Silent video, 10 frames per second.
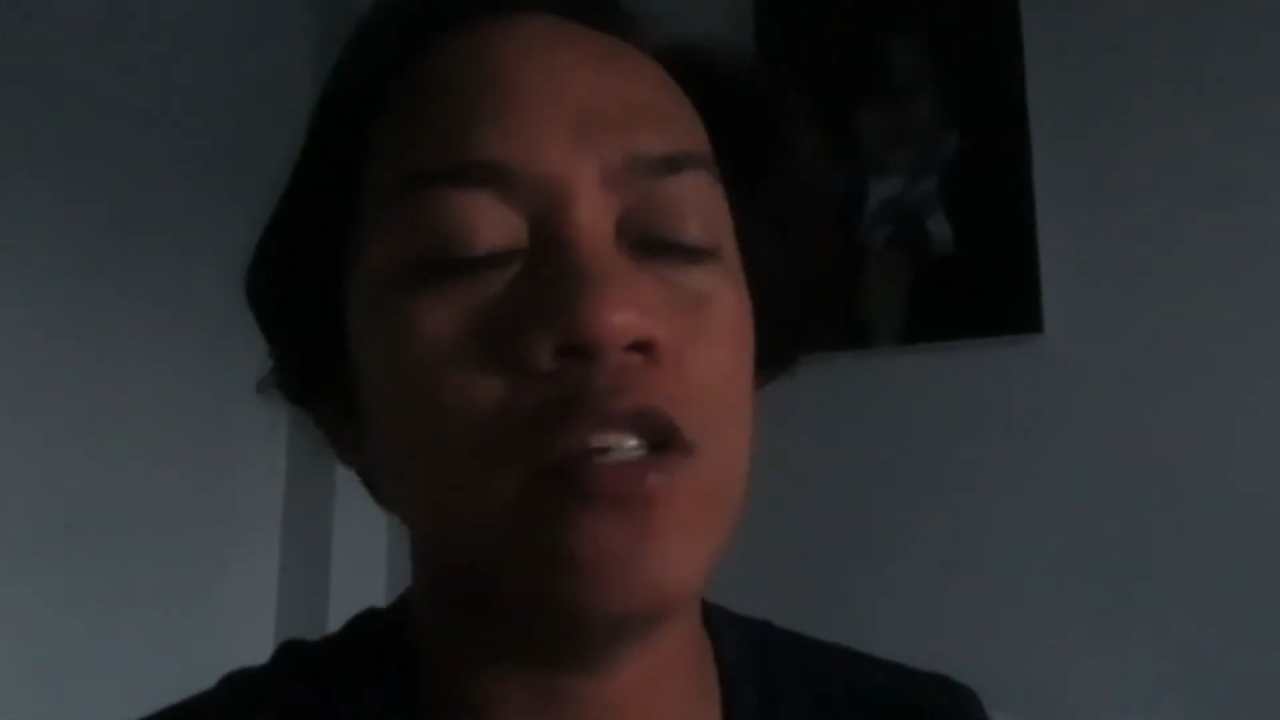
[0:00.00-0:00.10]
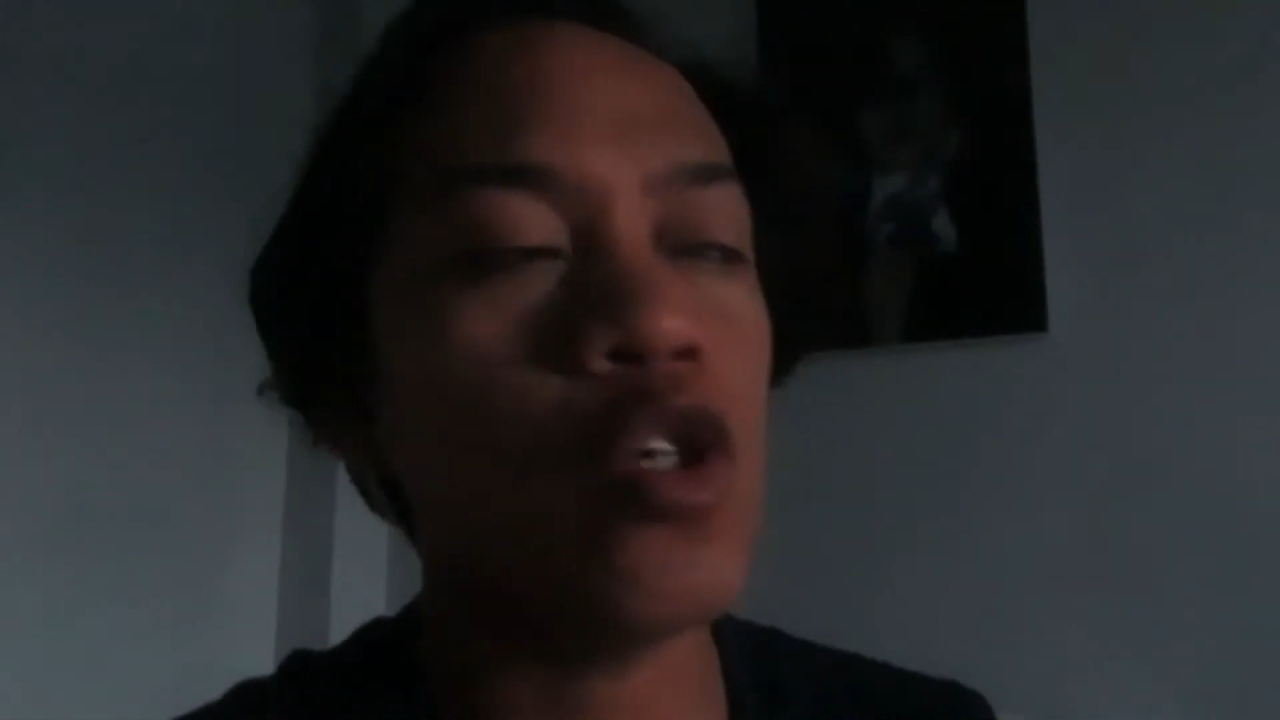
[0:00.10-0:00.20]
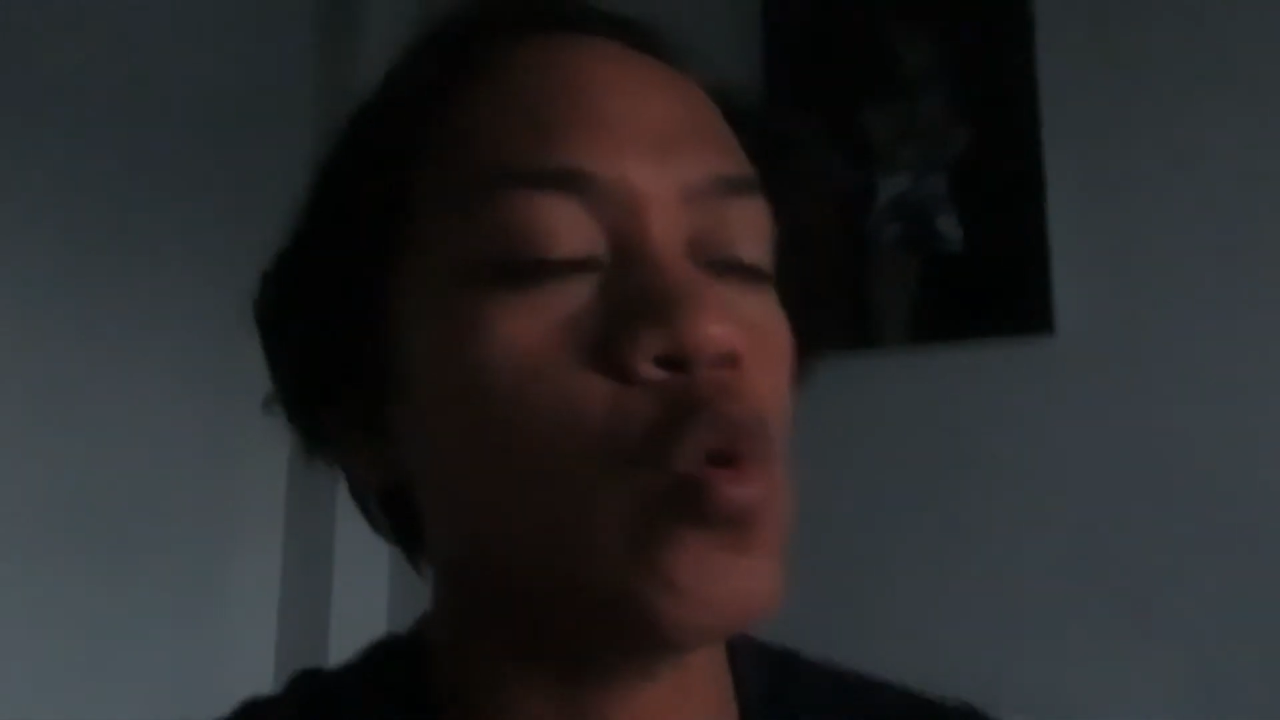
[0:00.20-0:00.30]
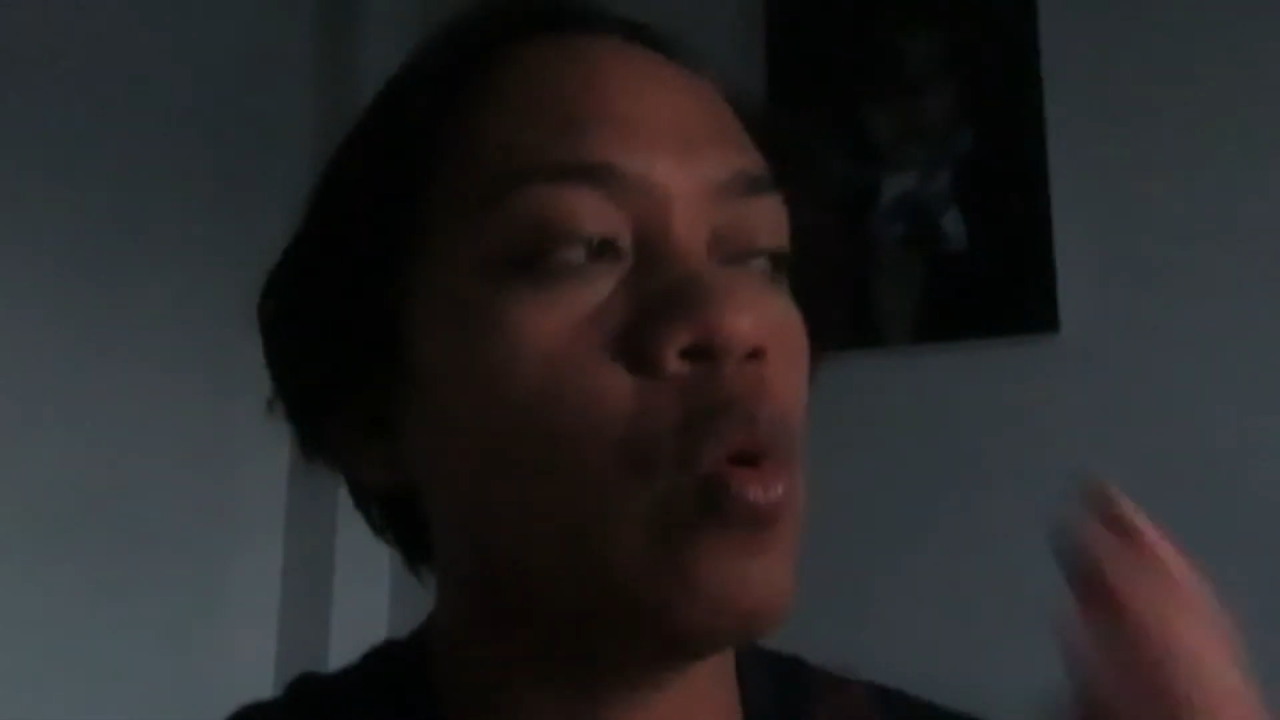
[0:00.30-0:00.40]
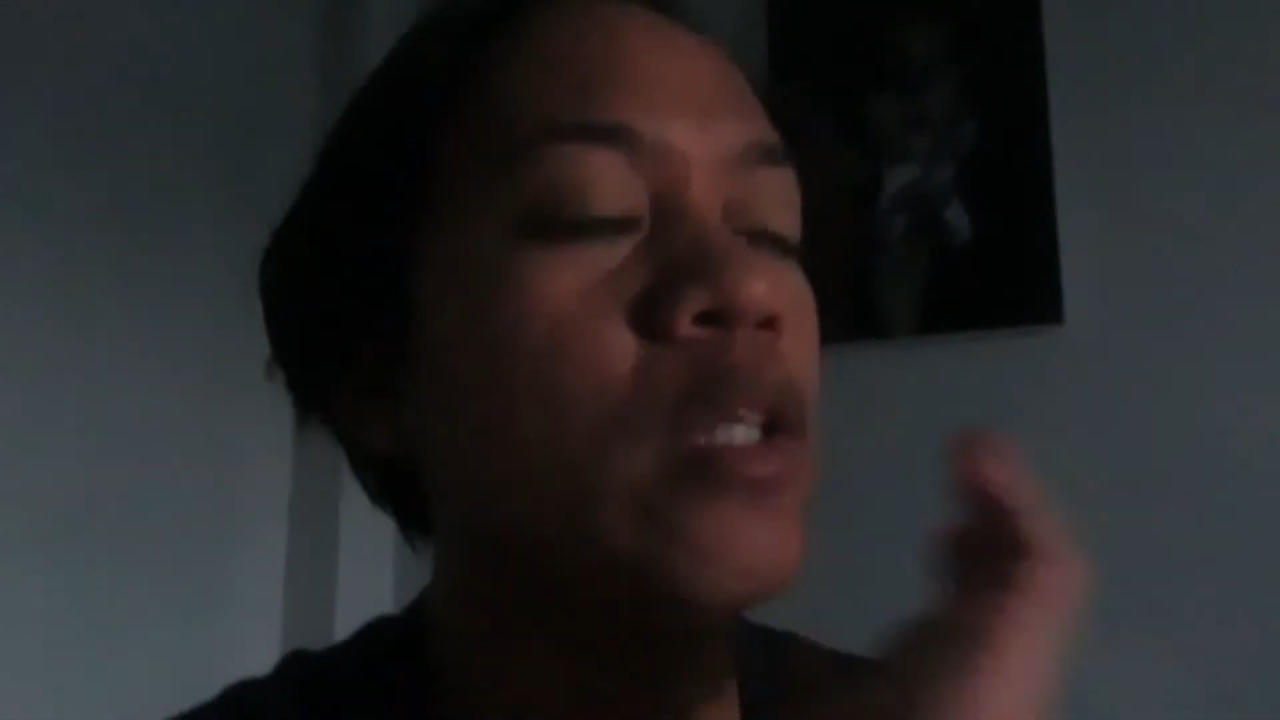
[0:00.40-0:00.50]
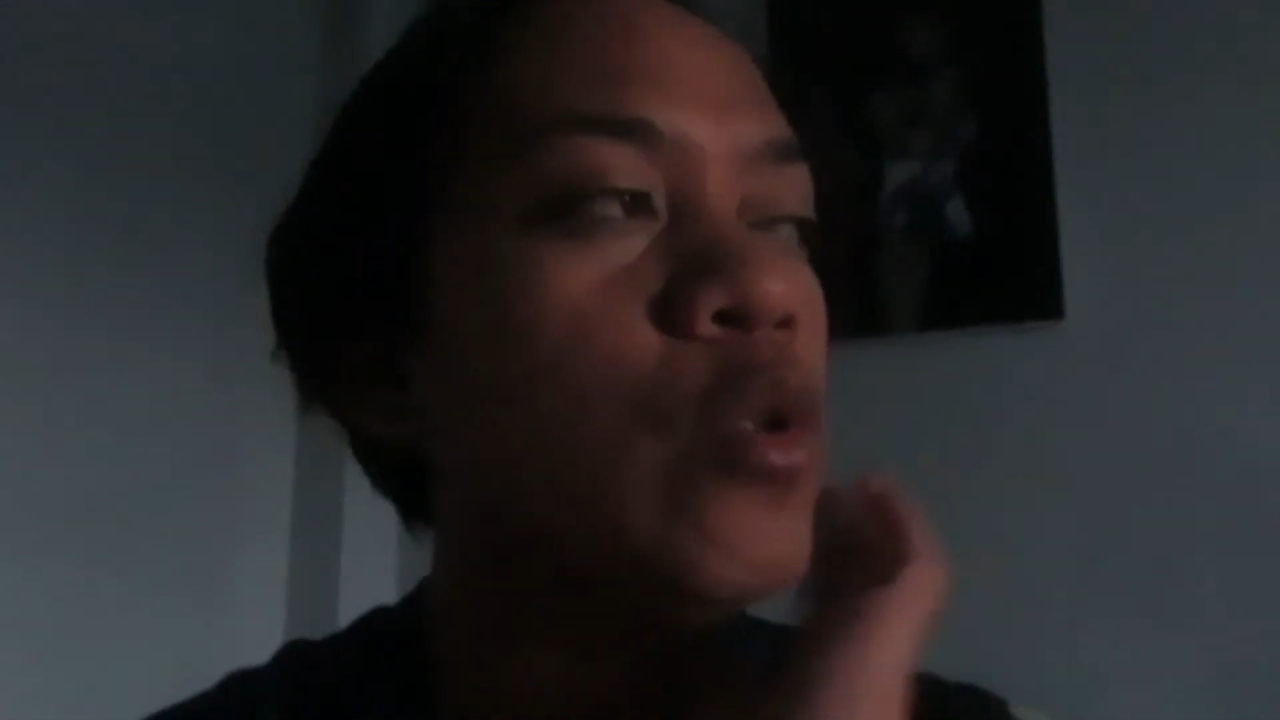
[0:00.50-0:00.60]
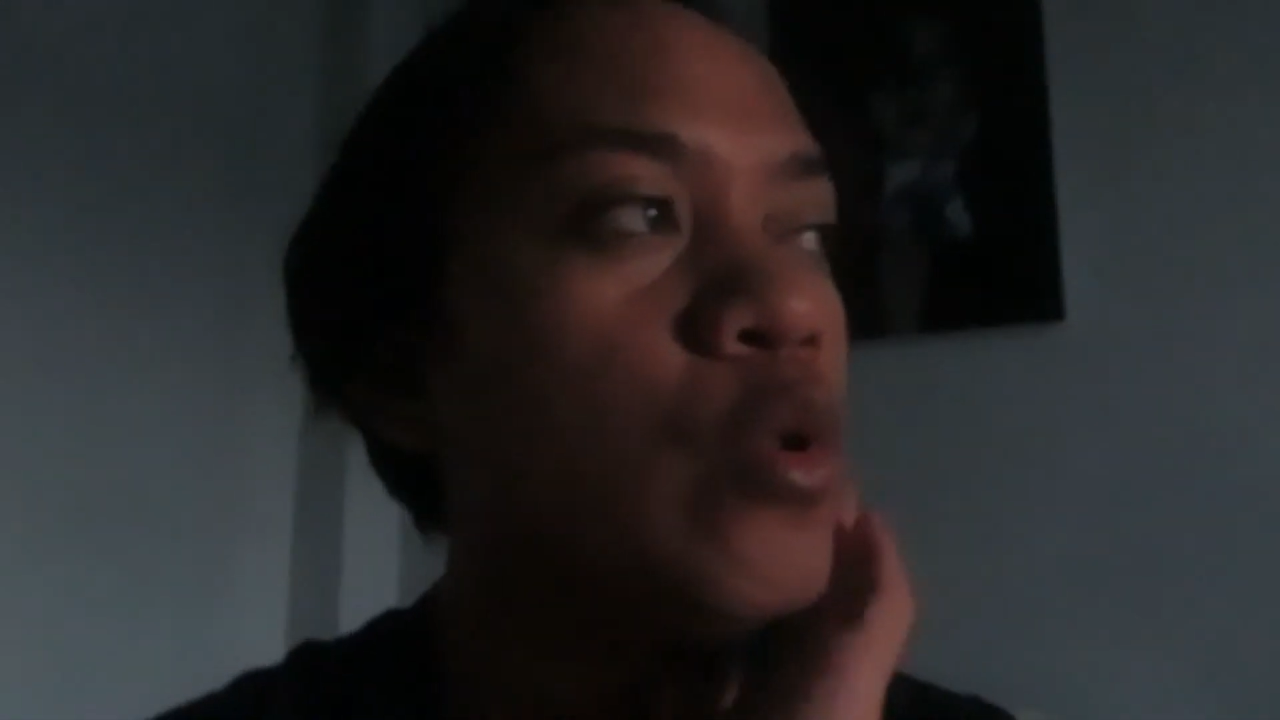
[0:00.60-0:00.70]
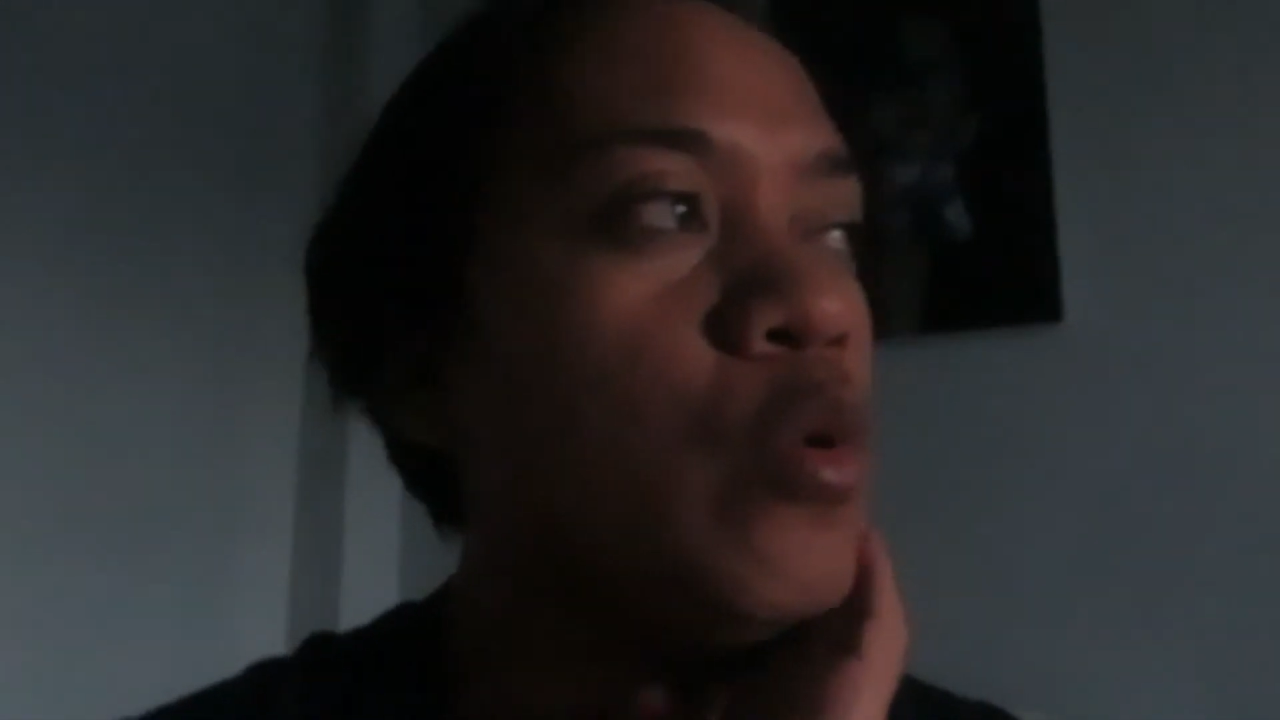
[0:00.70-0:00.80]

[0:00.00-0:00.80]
I just want